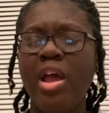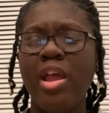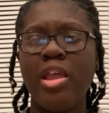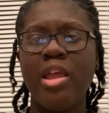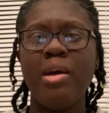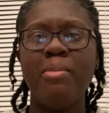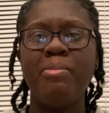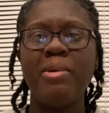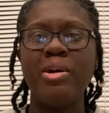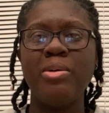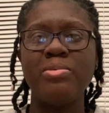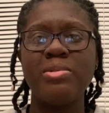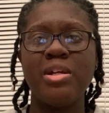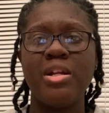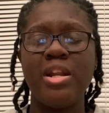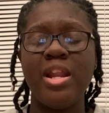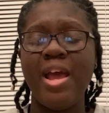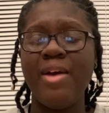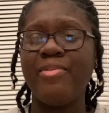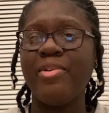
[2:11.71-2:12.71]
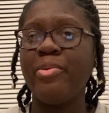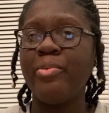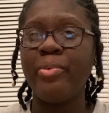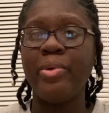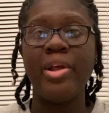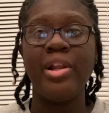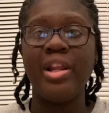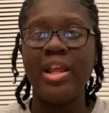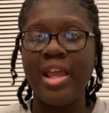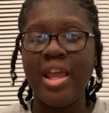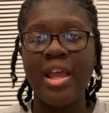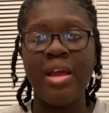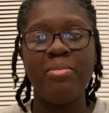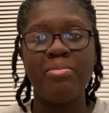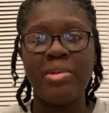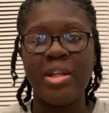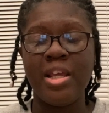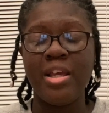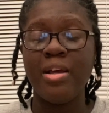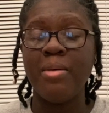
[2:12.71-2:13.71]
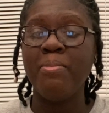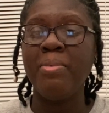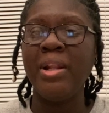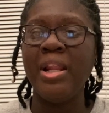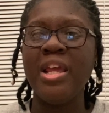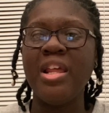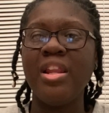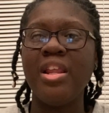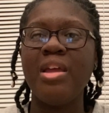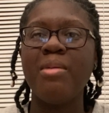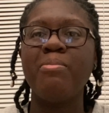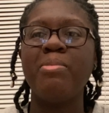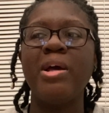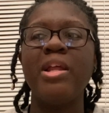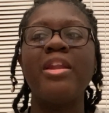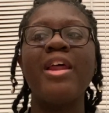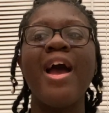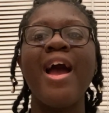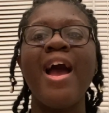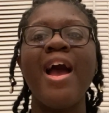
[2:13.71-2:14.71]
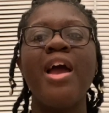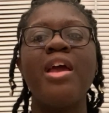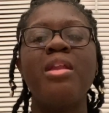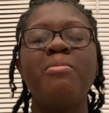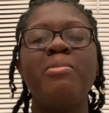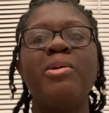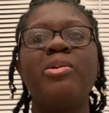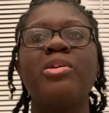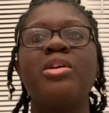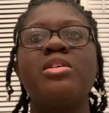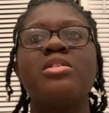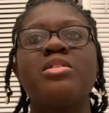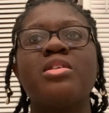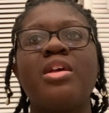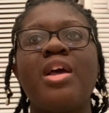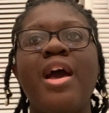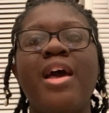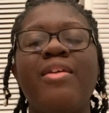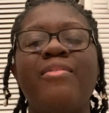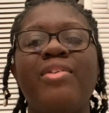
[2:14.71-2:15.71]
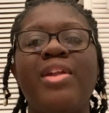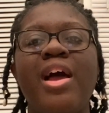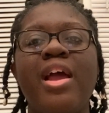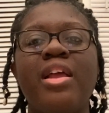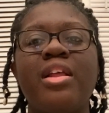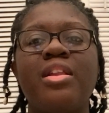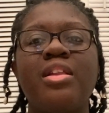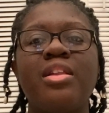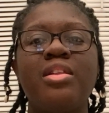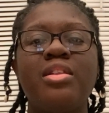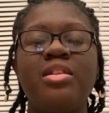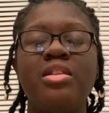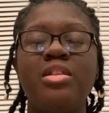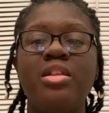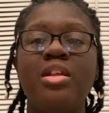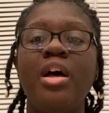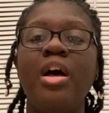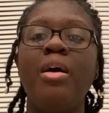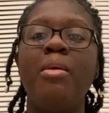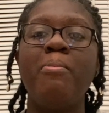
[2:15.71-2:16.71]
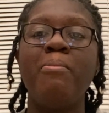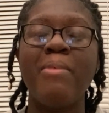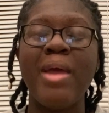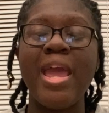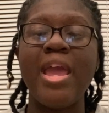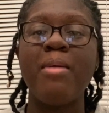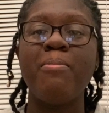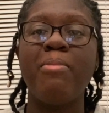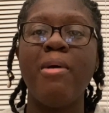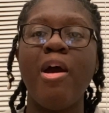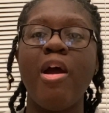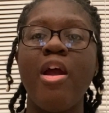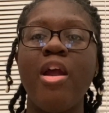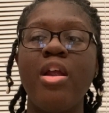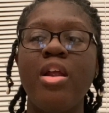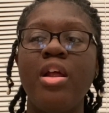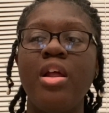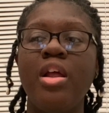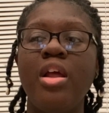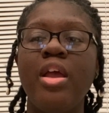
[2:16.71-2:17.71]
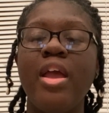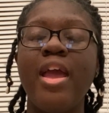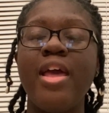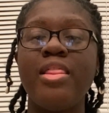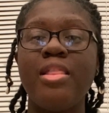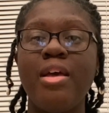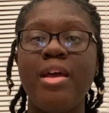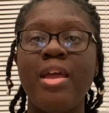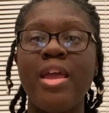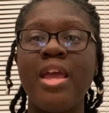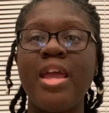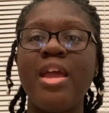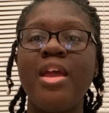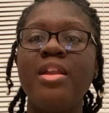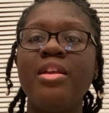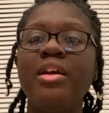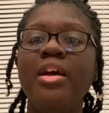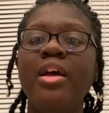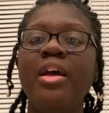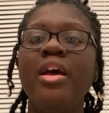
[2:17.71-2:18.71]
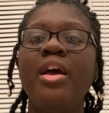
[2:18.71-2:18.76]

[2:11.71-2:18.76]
Your boobs are never really empty completely, but the hind milk is kind of like the main part at the end.